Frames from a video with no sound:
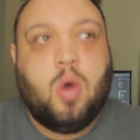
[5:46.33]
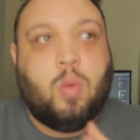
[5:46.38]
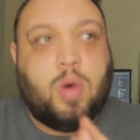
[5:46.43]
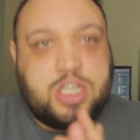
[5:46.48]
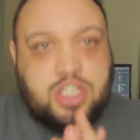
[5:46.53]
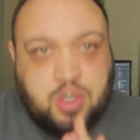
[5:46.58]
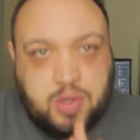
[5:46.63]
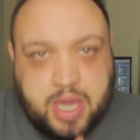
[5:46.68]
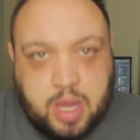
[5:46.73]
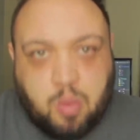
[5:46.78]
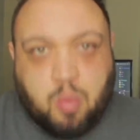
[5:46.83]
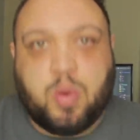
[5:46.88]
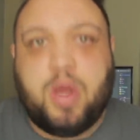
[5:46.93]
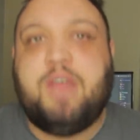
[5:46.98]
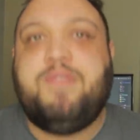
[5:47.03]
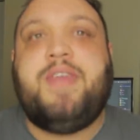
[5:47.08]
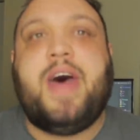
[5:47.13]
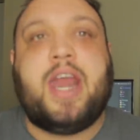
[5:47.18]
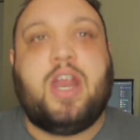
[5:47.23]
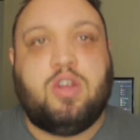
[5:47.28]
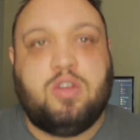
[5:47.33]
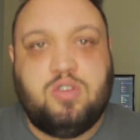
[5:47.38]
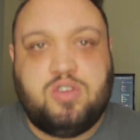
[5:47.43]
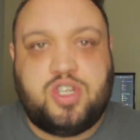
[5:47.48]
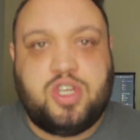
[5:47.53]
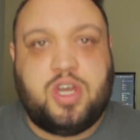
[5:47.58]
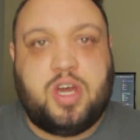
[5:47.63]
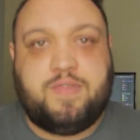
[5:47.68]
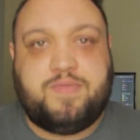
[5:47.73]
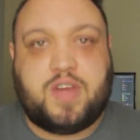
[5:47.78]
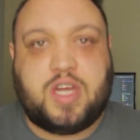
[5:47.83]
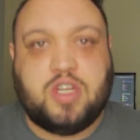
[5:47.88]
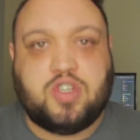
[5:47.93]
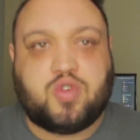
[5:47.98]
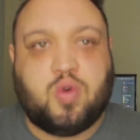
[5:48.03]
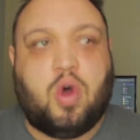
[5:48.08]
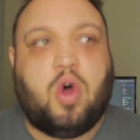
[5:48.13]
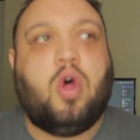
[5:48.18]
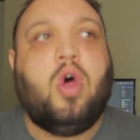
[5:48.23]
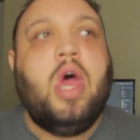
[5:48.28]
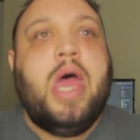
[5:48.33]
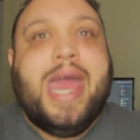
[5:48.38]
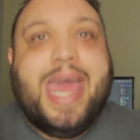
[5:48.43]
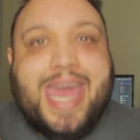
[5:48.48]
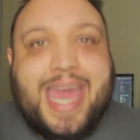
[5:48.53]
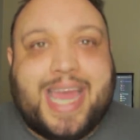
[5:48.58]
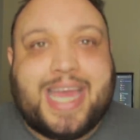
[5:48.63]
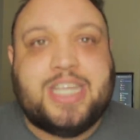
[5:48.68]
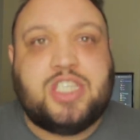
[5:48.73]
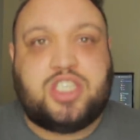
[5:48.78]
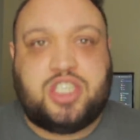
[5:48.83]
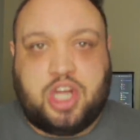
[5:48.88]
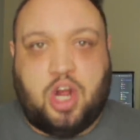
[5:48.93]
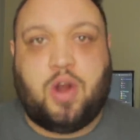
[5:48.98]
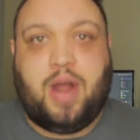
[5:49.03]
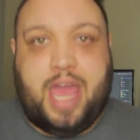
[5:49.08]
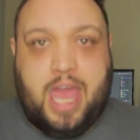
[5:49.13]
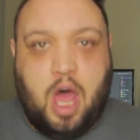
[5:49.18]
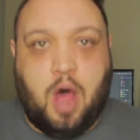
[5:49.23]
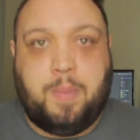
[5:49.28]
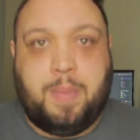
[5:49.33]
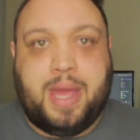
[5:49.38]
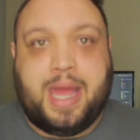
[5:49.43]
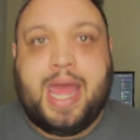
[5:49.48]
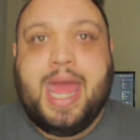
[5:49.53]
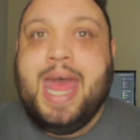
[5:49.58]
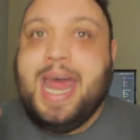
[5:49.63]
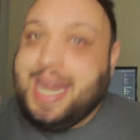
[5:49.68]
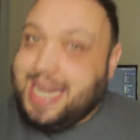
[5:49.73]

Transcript: Once you get rid of that illusion of control, it can start helping.